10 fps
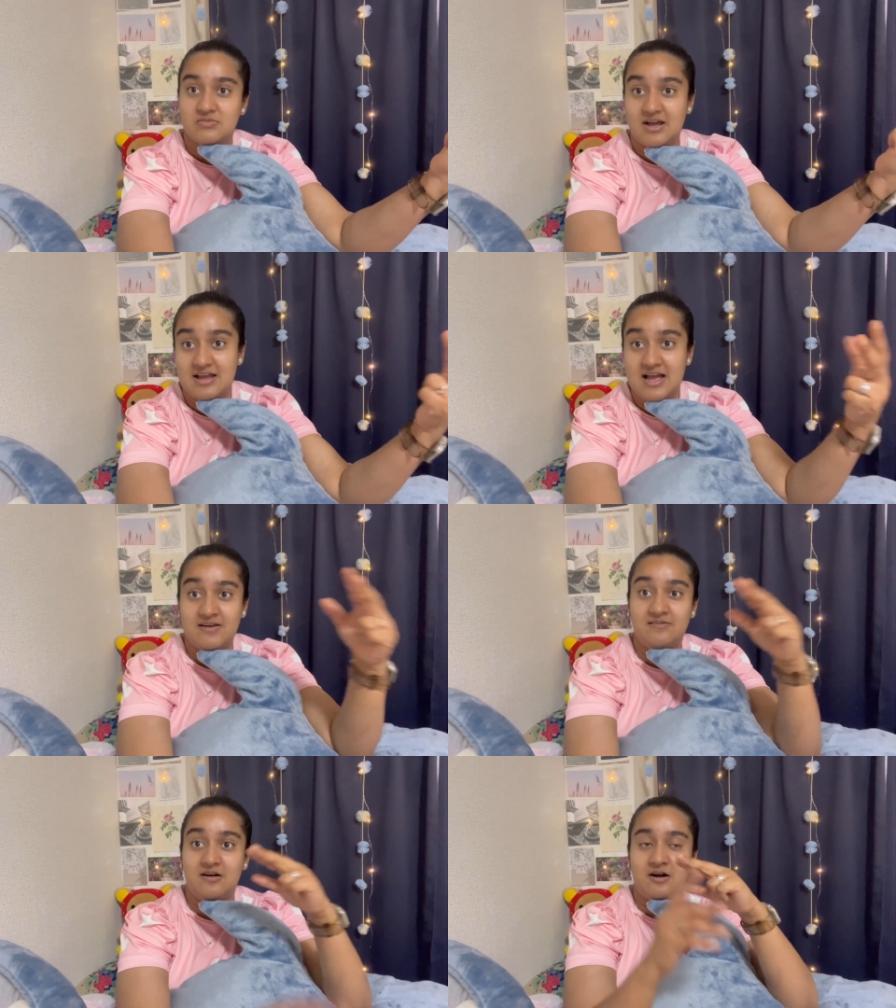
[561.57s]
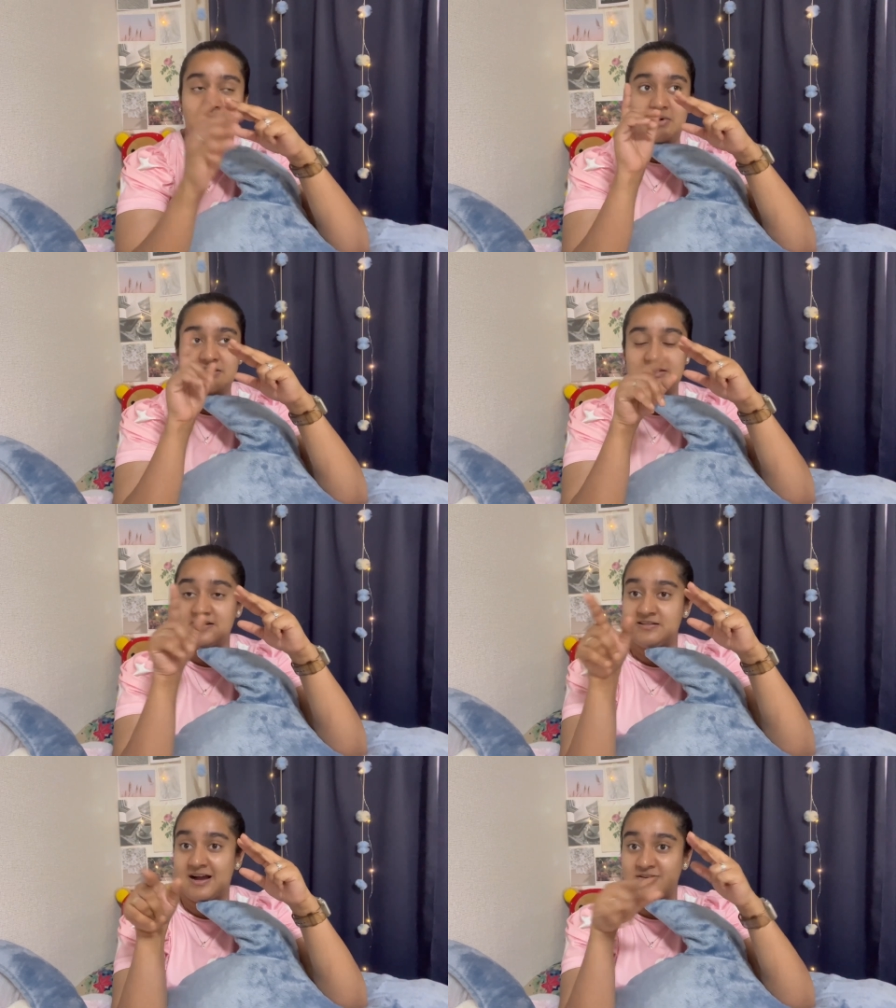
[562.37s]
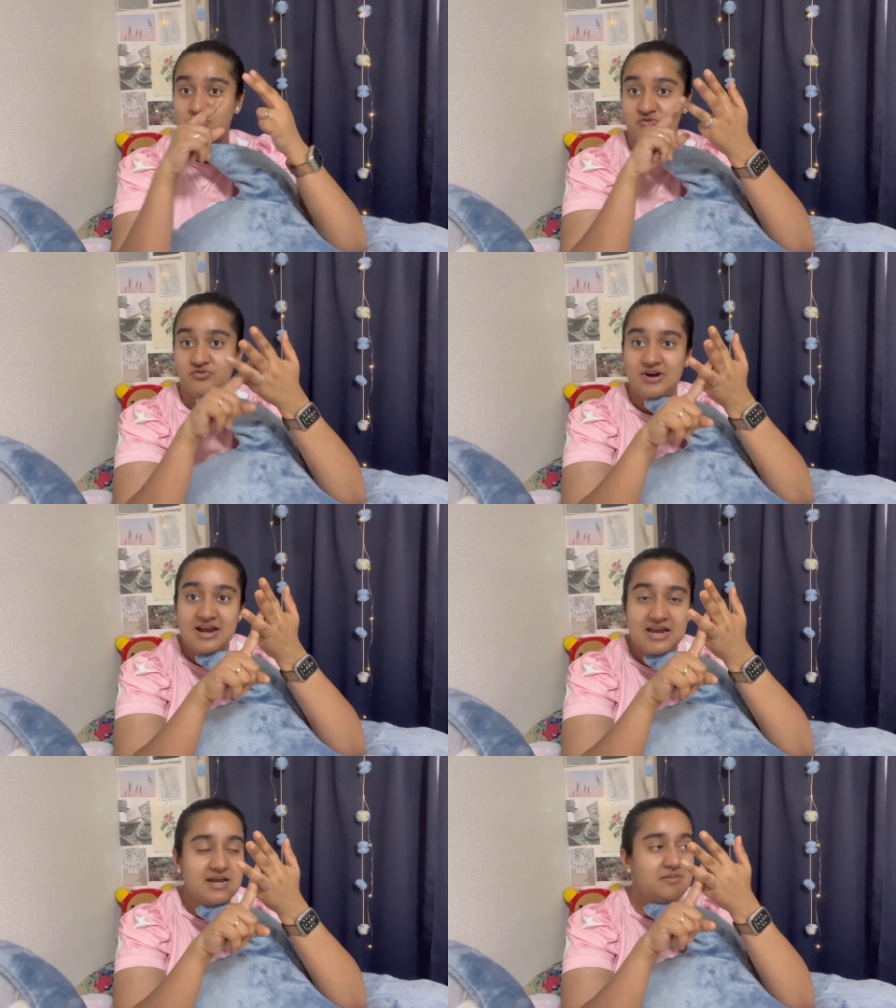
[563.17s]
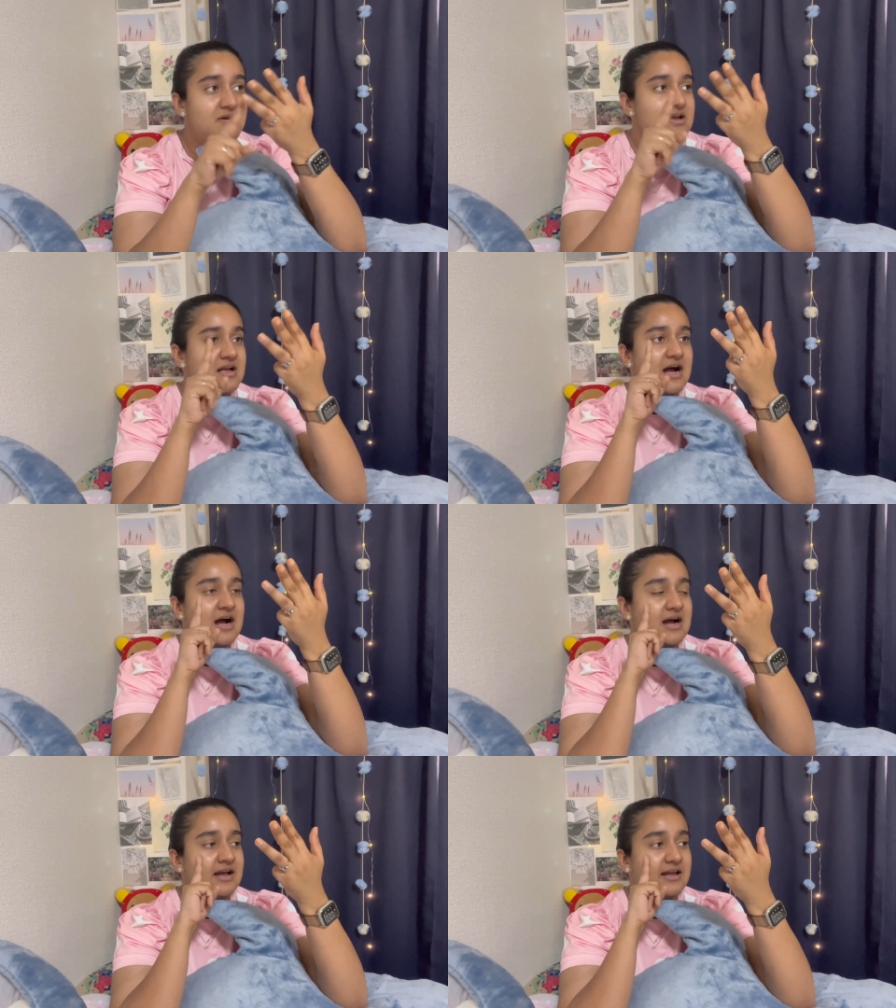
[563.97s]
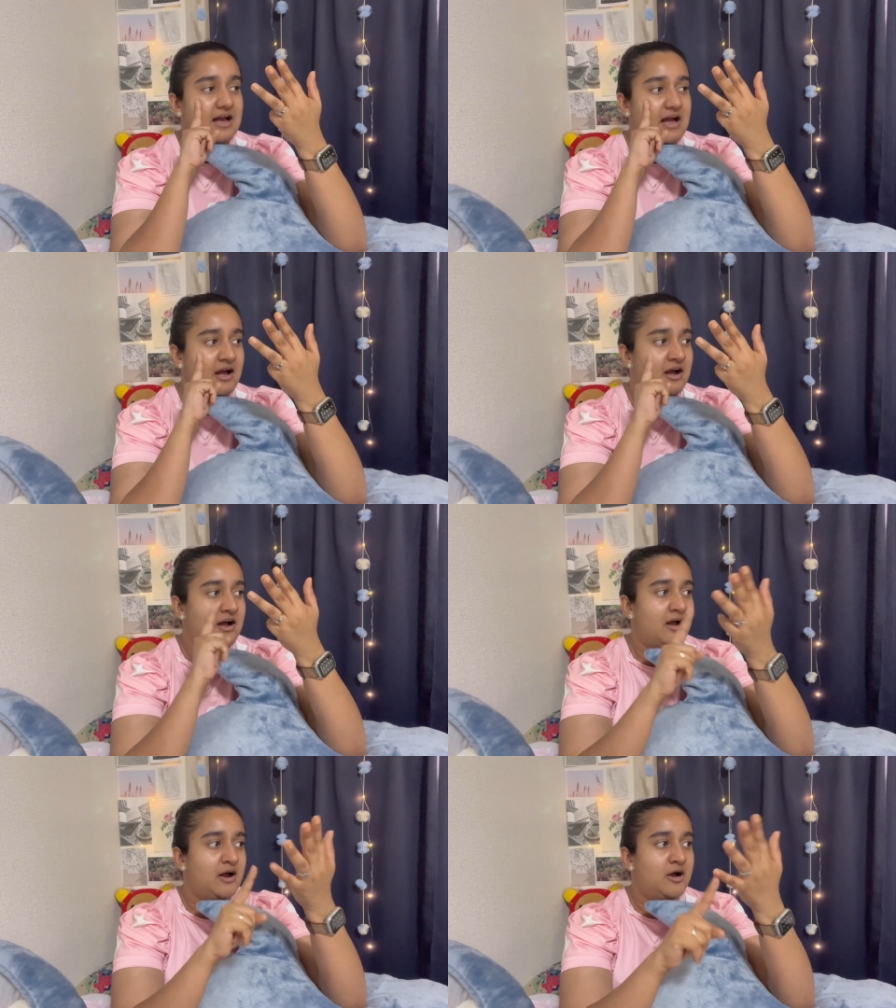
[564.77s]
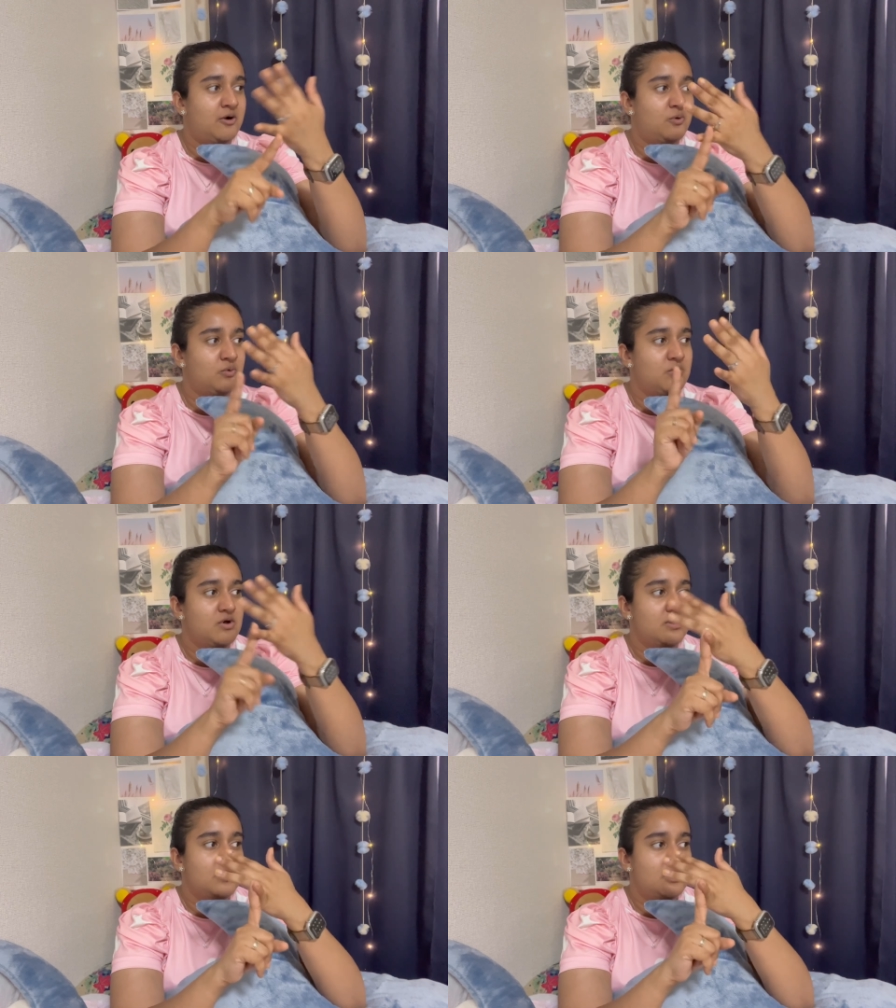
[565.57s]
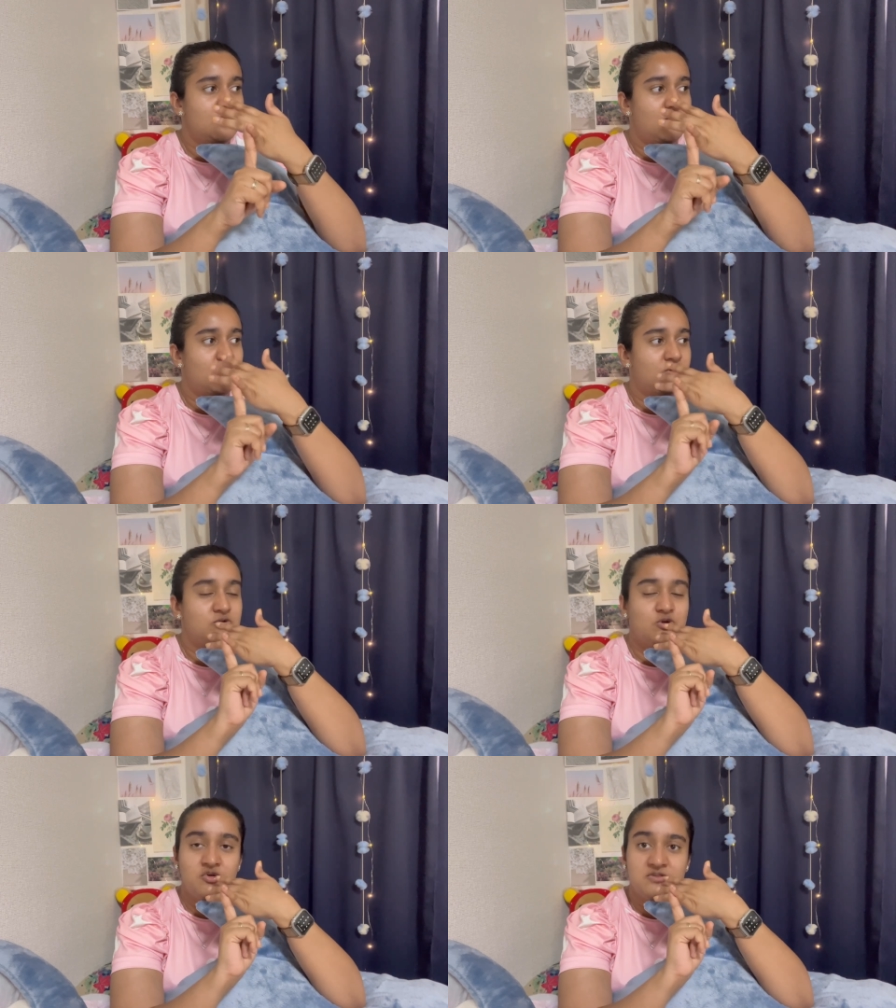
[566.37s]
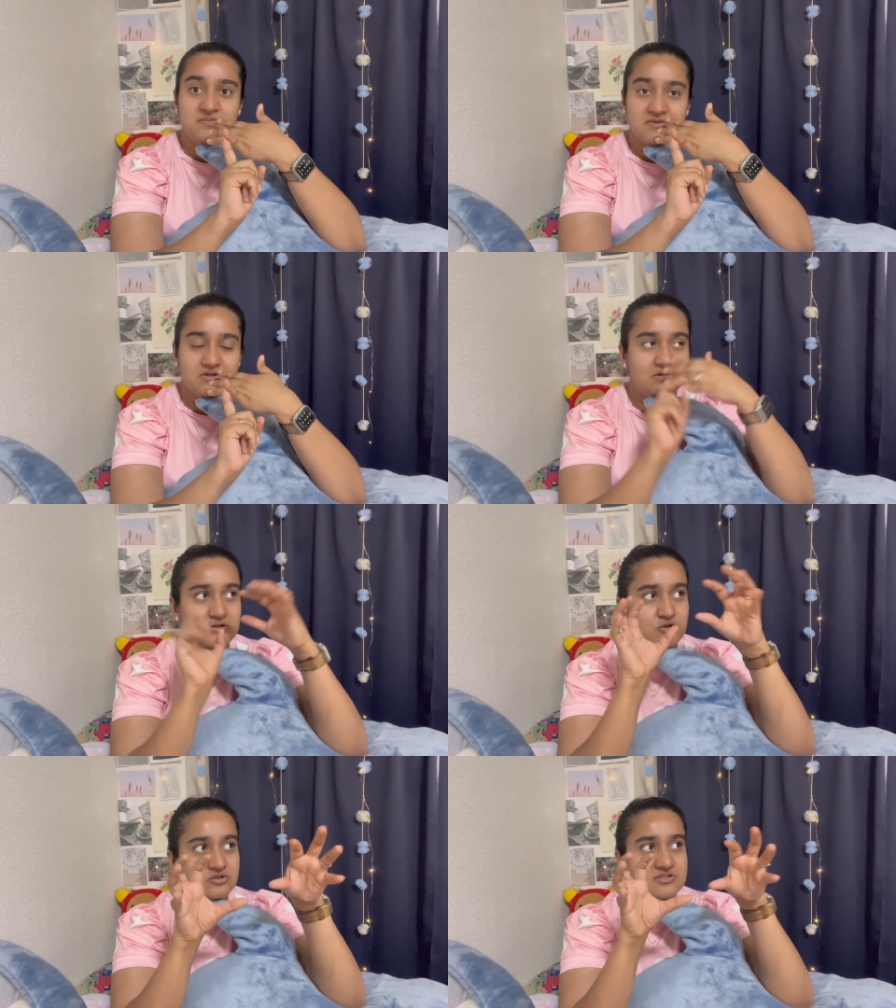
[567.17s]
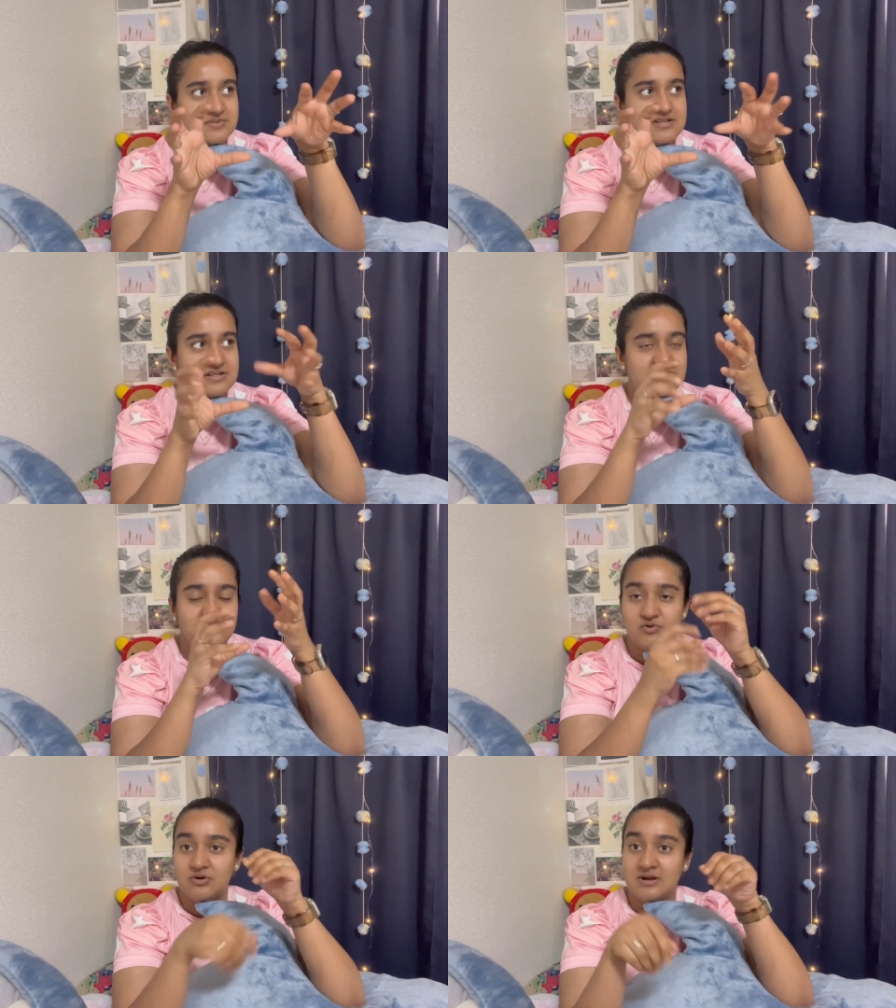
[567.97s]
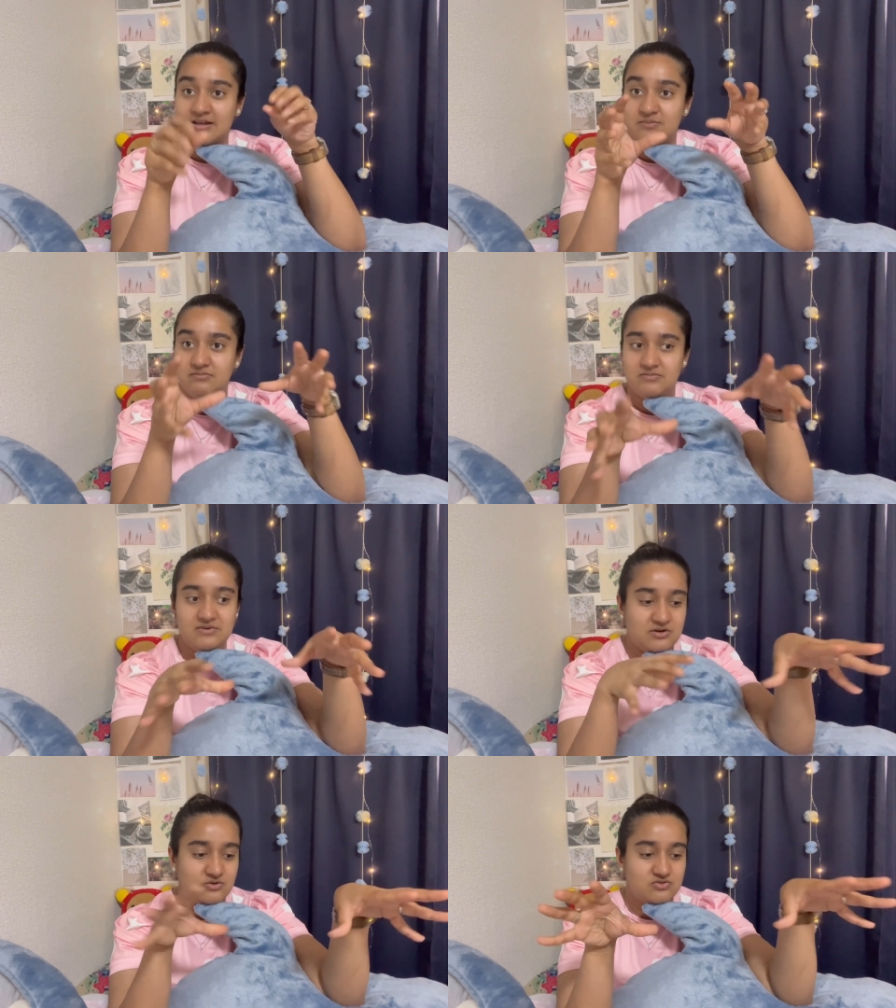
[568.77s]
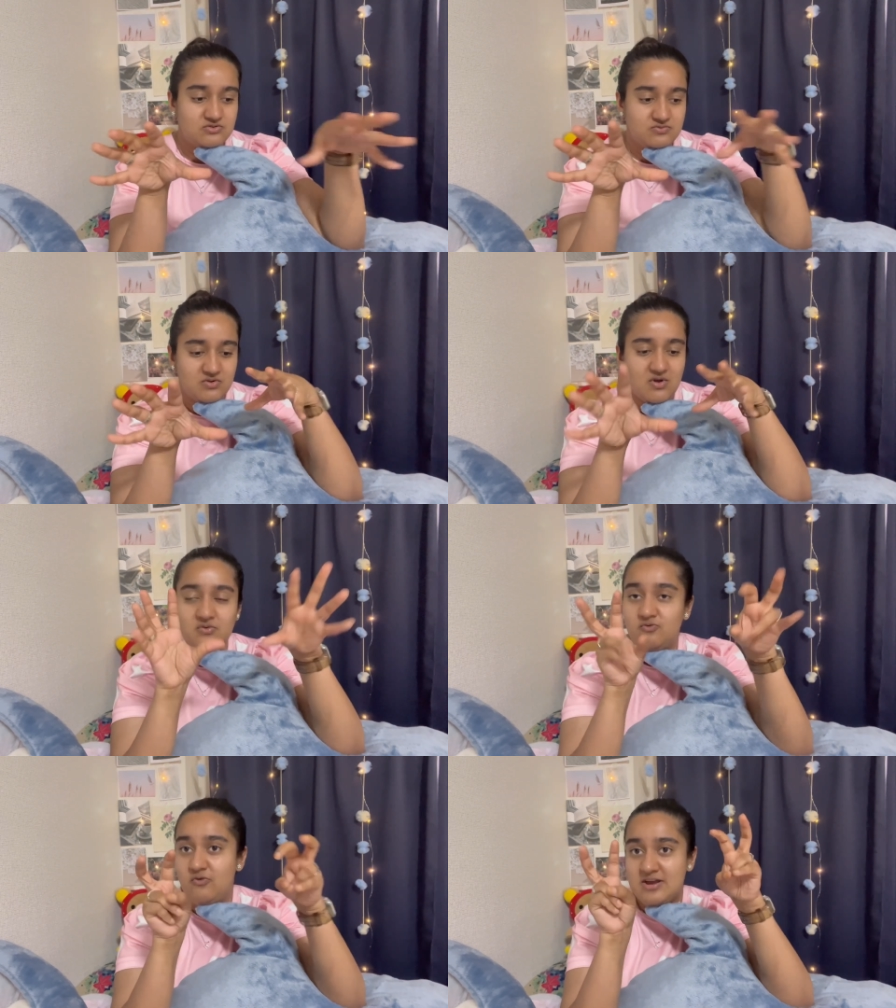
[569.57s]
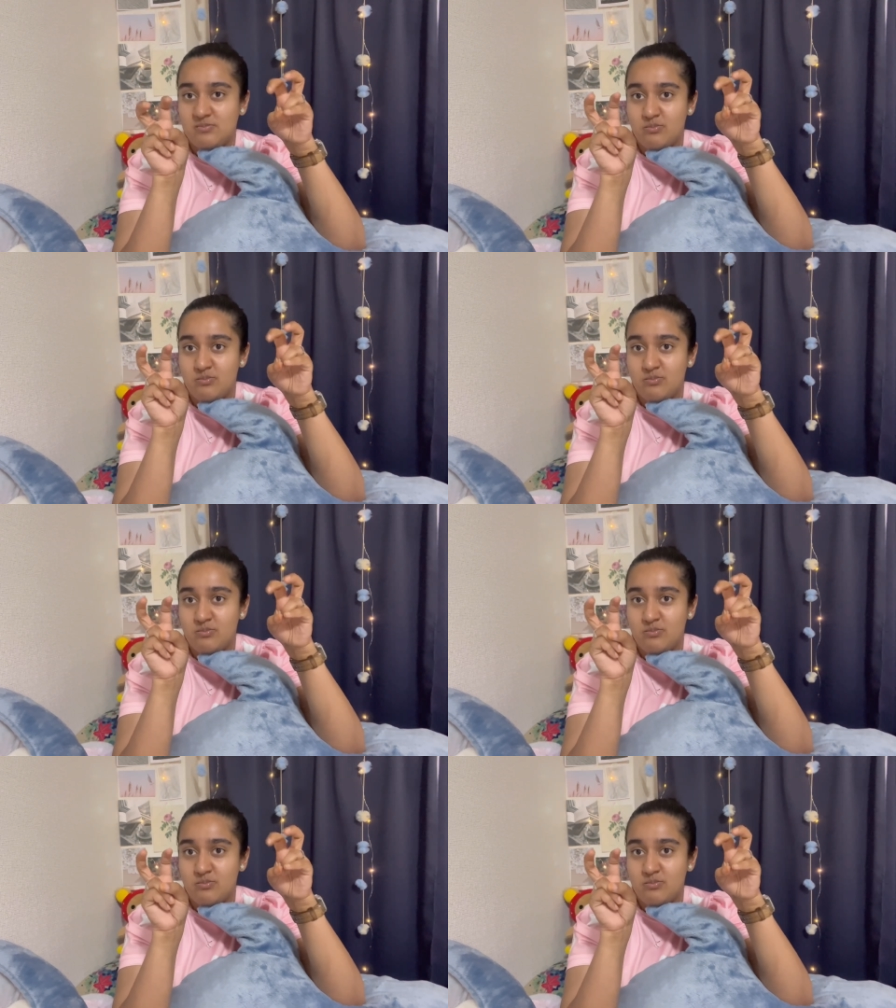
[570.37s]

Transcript: I have um, a tic-tac-toe frame. I have, you know, clothes, clothespins for like, you know, fake